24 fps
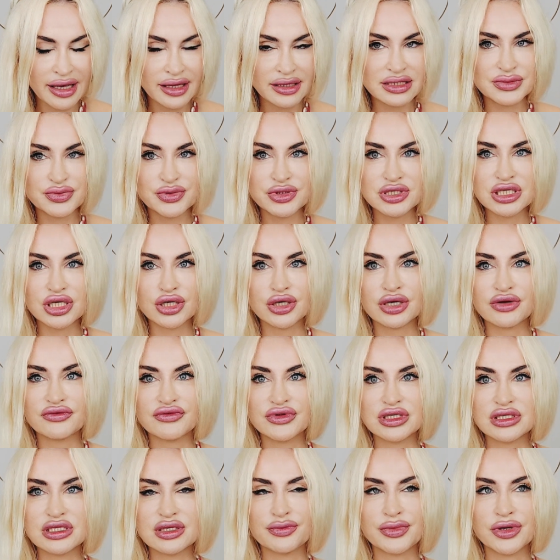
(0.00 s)
This person could have
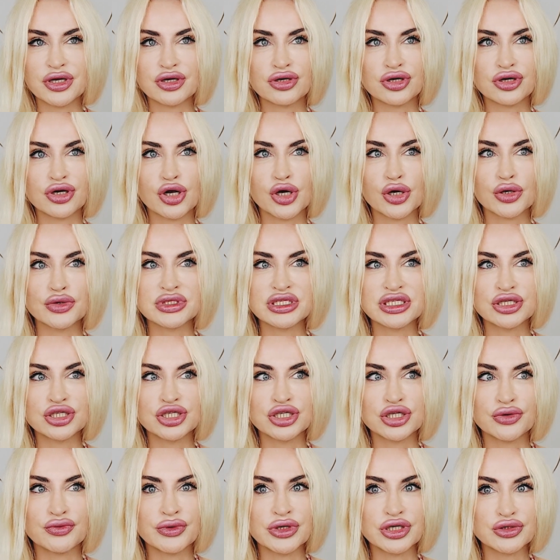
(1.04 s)
disappeared or ghosted
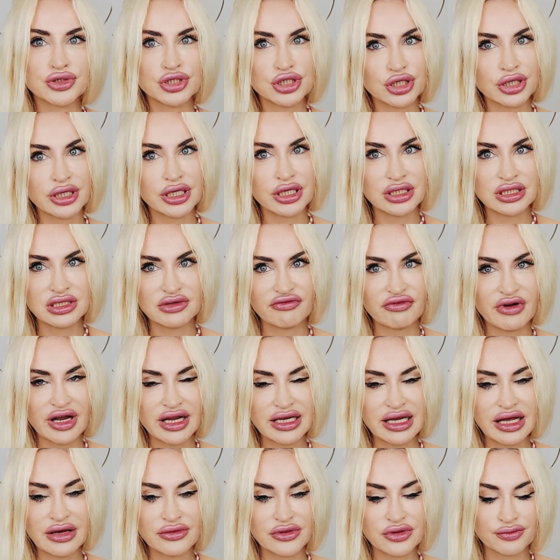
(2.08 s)
you when you started to find
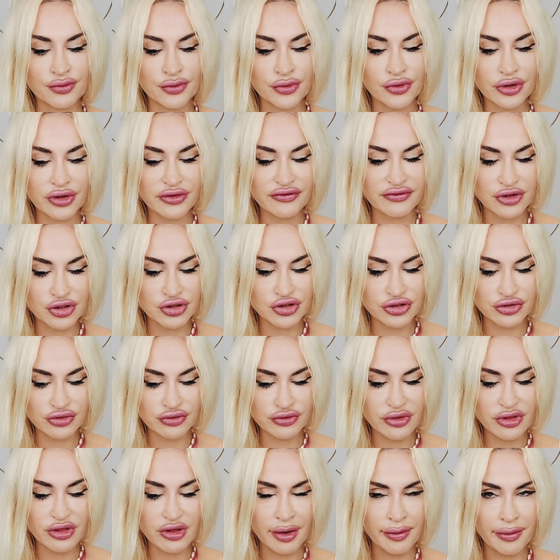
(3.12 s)
out more of the
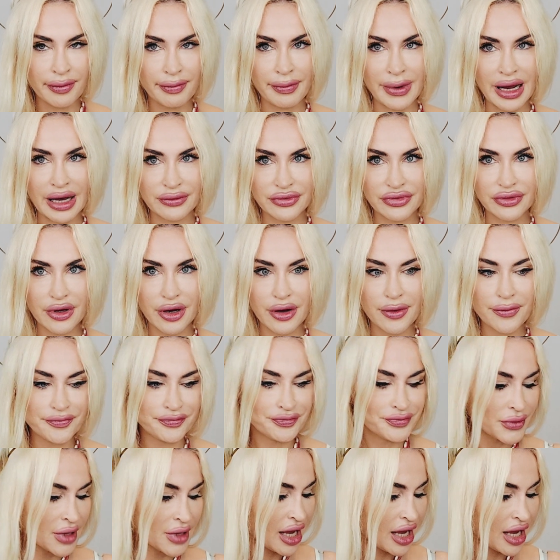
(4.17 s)
truth about them.